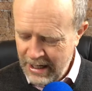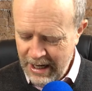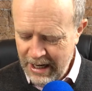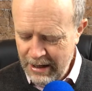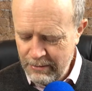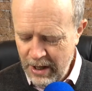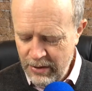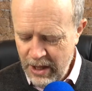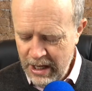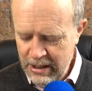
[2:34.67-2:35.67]

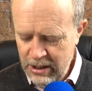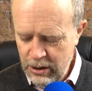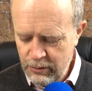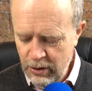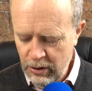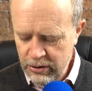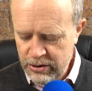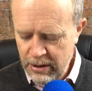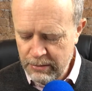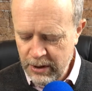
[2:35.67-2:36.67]
And then you've got
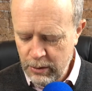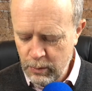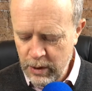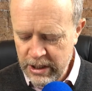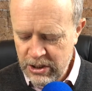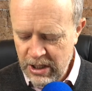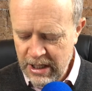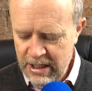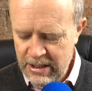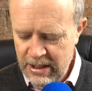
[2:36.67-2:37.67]
something which
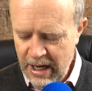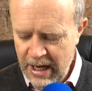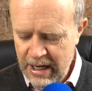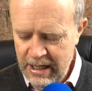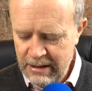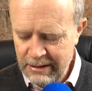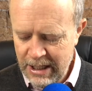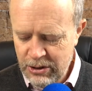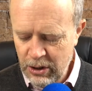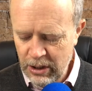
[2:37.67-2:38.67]
is
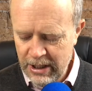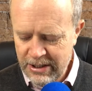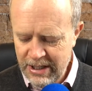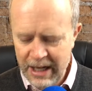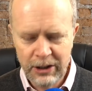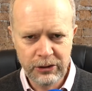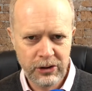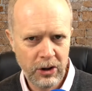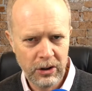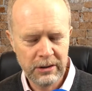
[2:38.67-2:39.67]
let's call it a sales
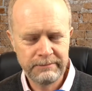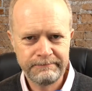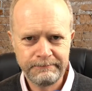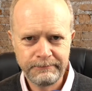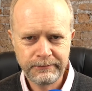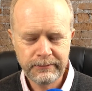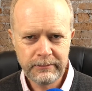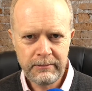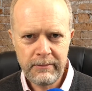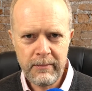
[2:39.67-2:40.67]
call.
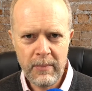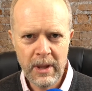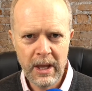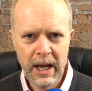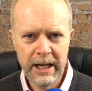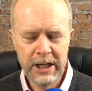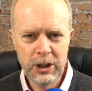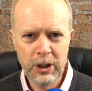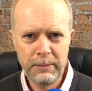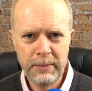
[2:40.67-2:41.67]
And it
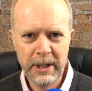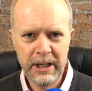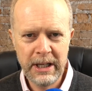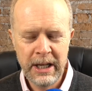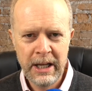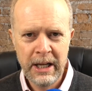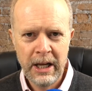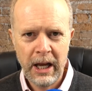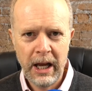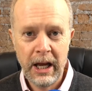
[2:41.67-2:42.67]
could be
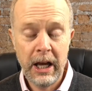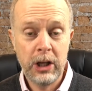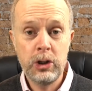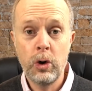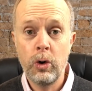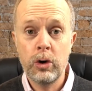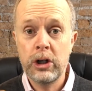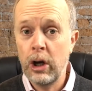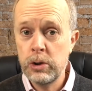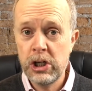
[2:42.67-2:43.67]
your
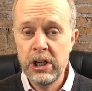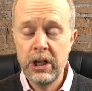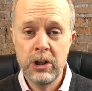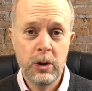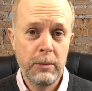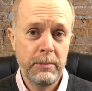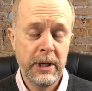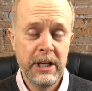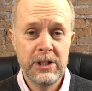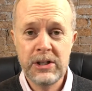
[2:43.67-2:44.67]
coaching. It could
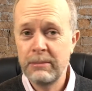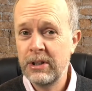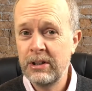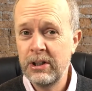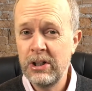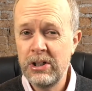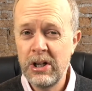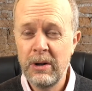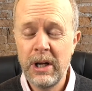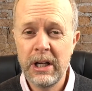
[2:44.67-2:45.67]
be something that you're
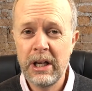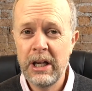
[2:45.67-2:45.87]
doing.